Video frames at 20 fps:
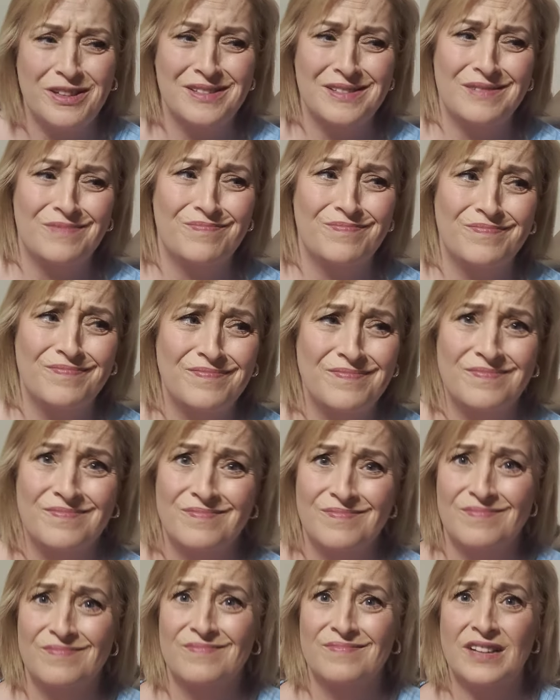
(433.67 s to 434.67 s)
but
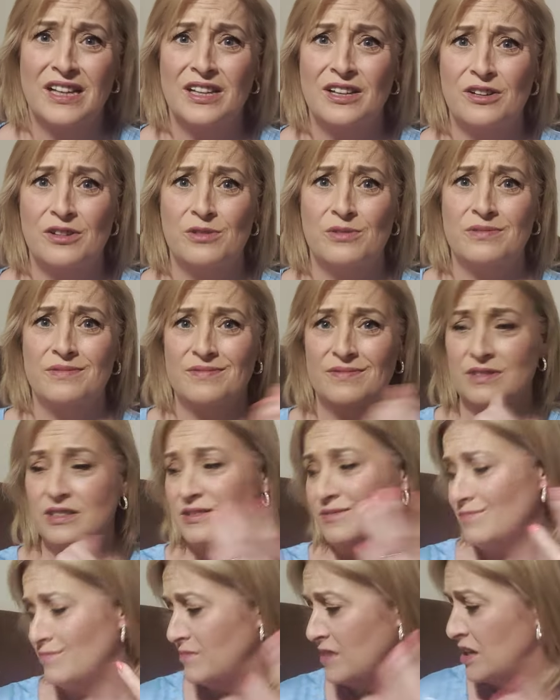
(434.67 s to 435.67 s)
hello,
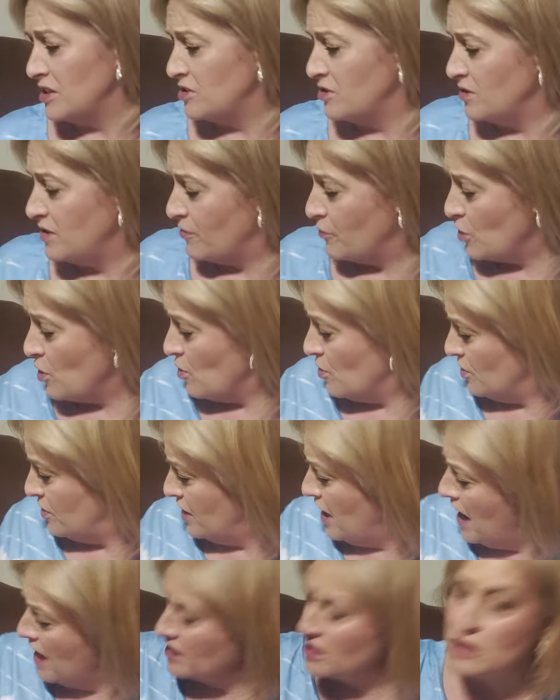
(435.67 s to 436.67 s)
not too
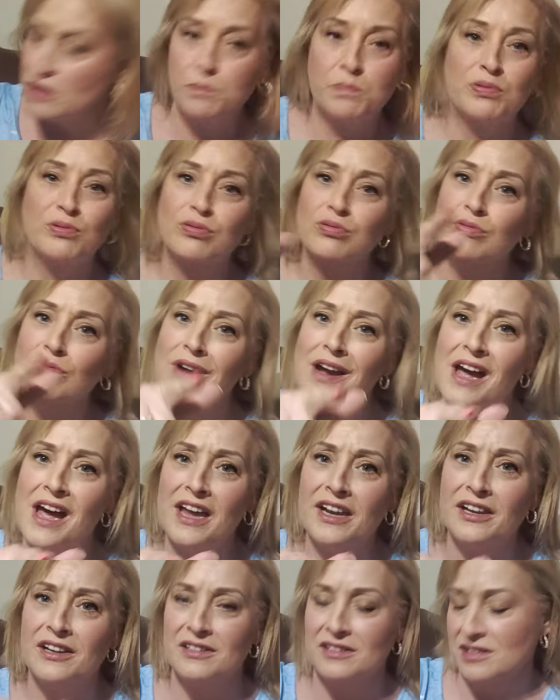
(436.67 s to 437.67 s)
difficult. Next
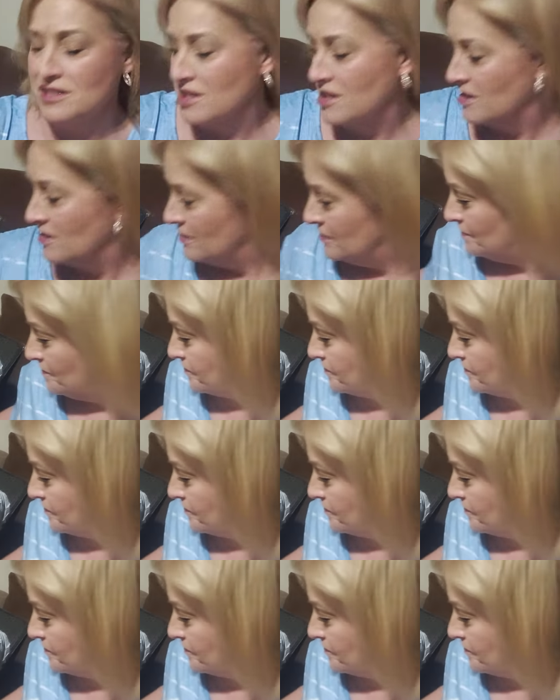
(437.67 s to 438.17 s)
product.